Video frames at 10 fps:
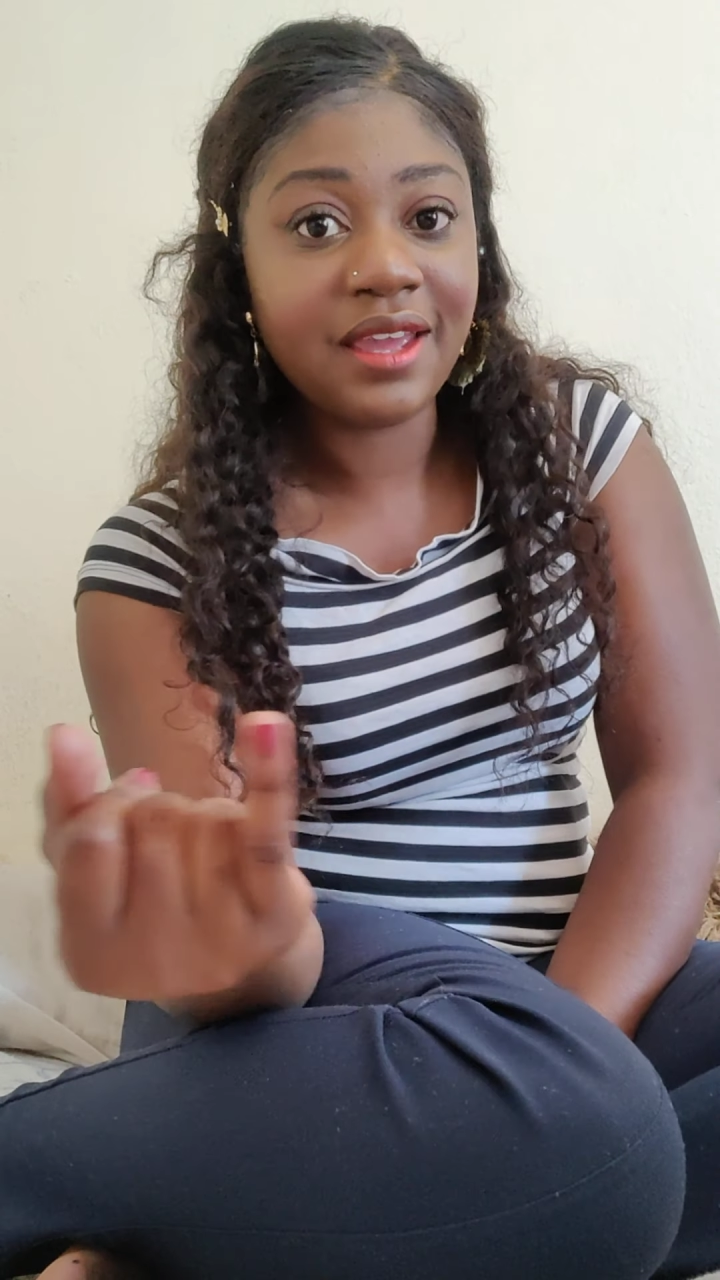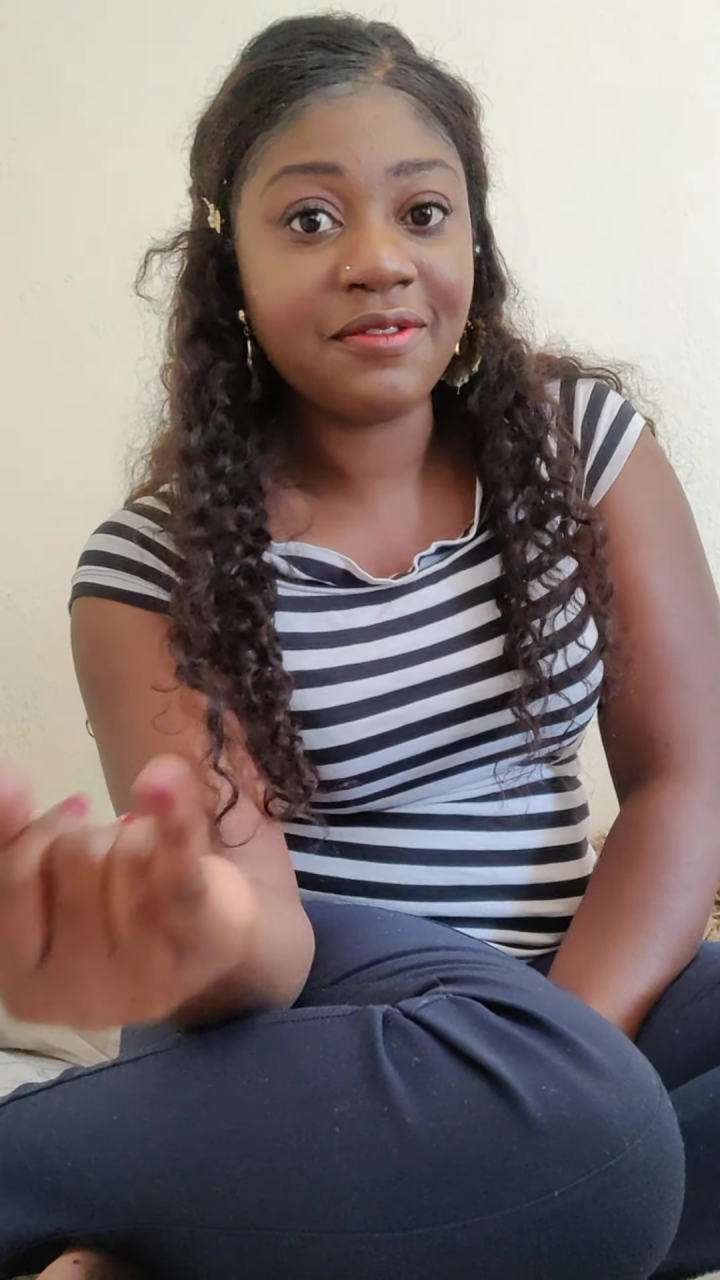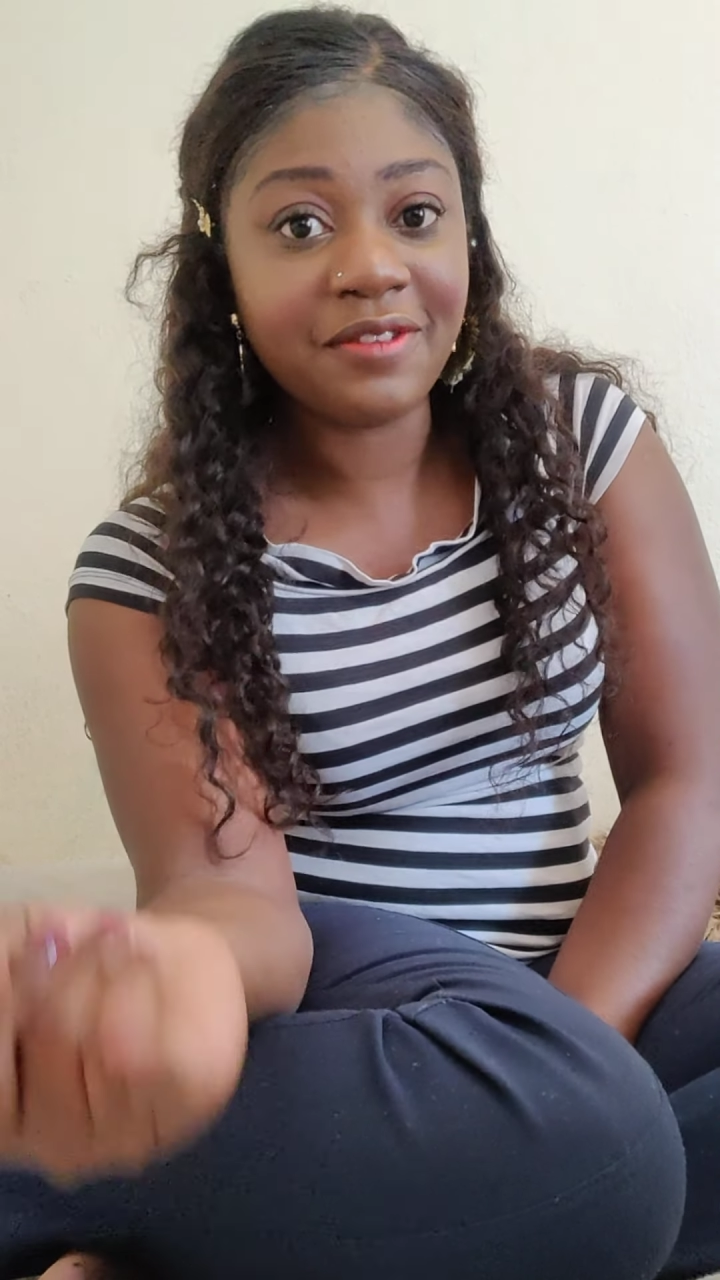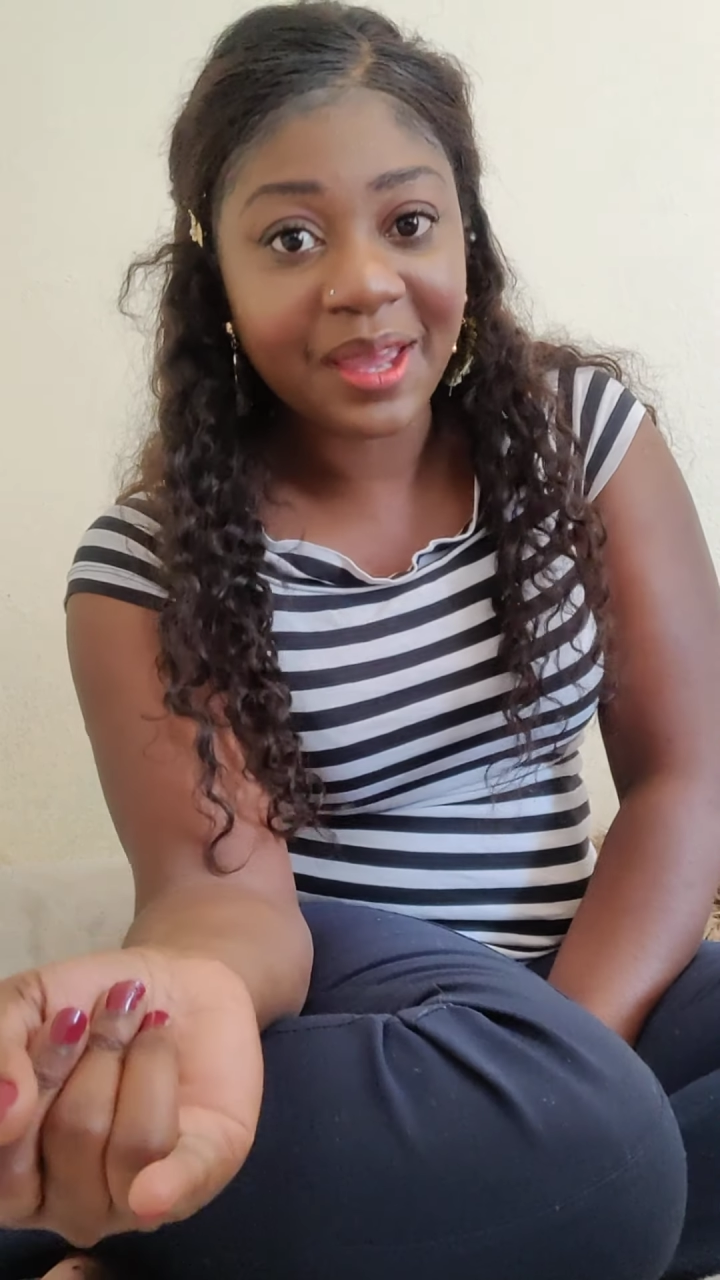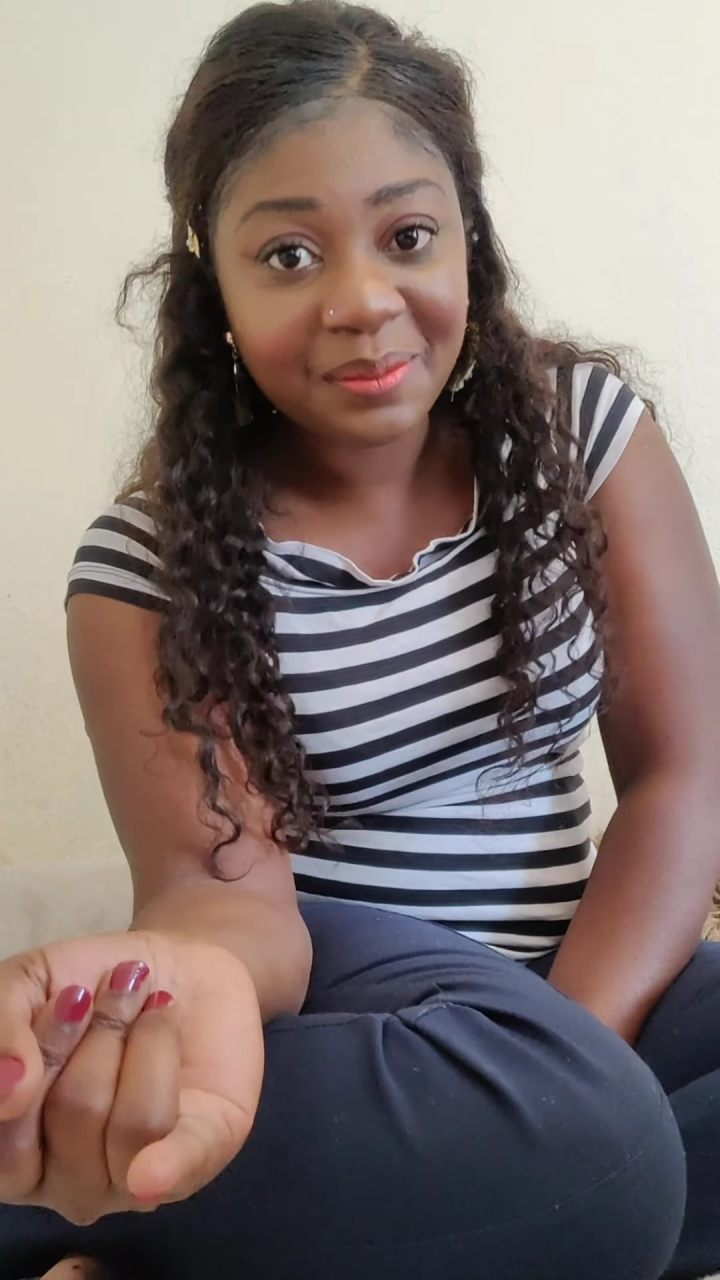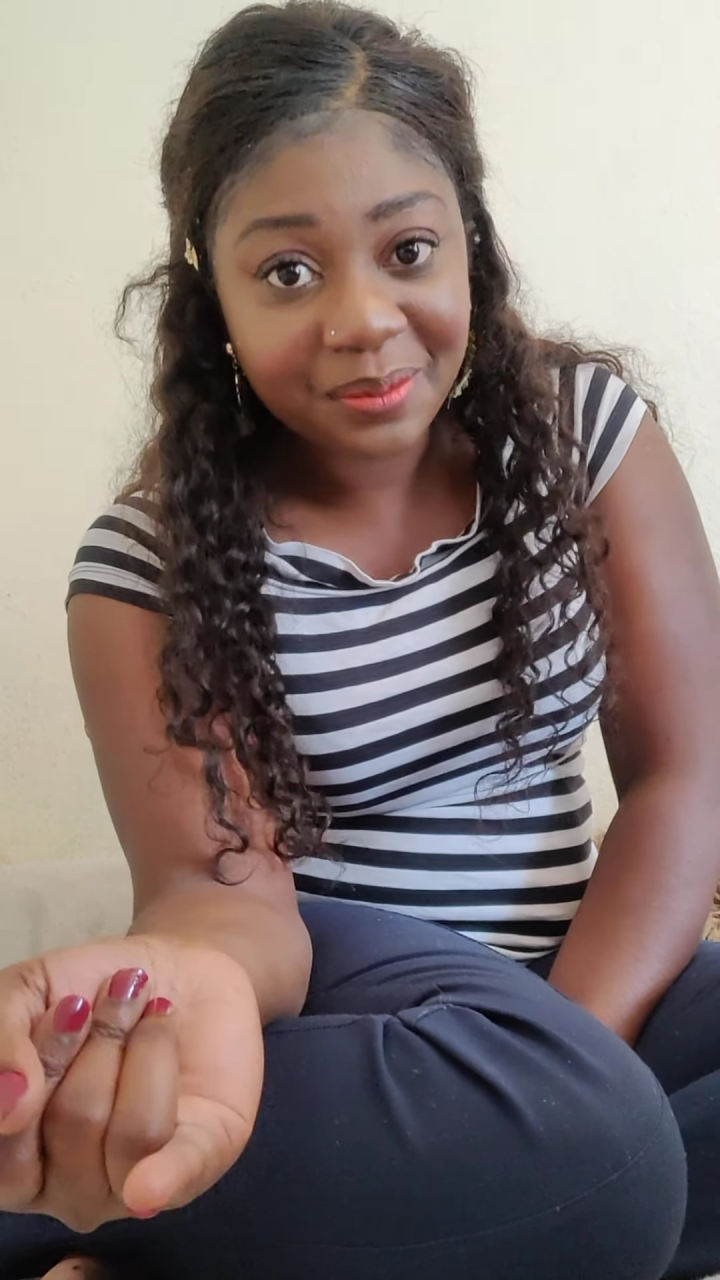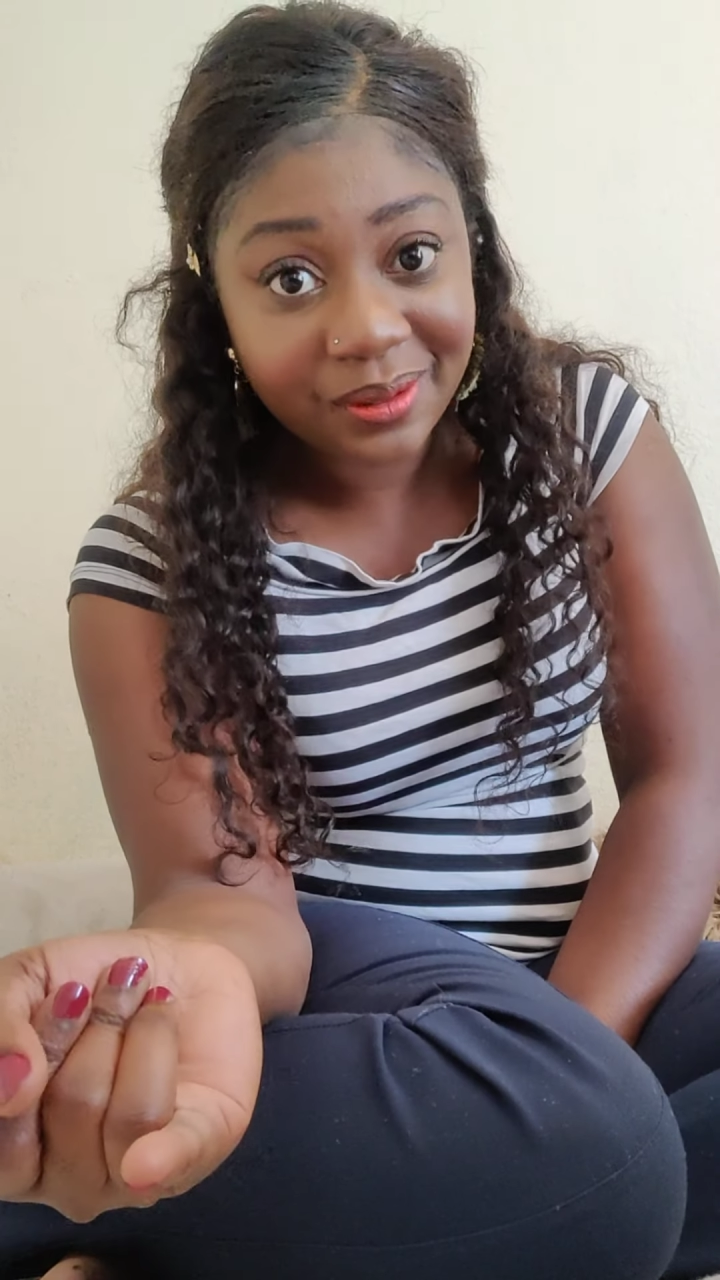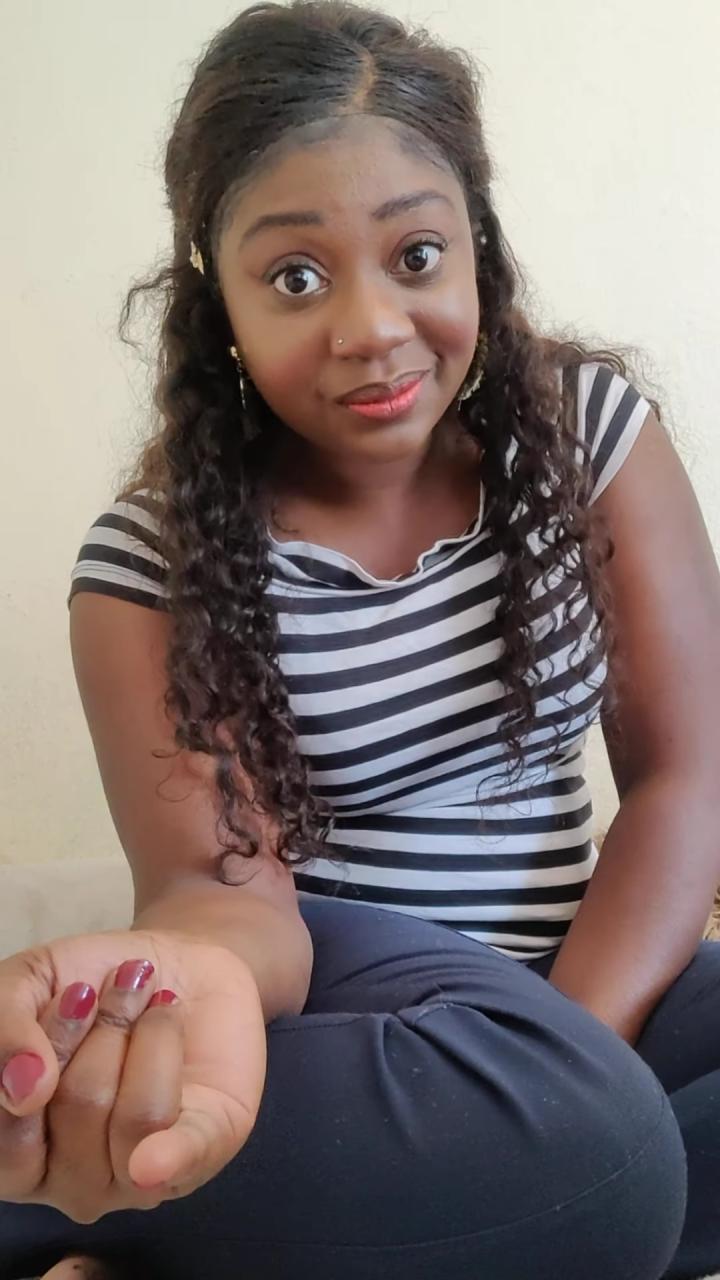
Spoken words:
a verb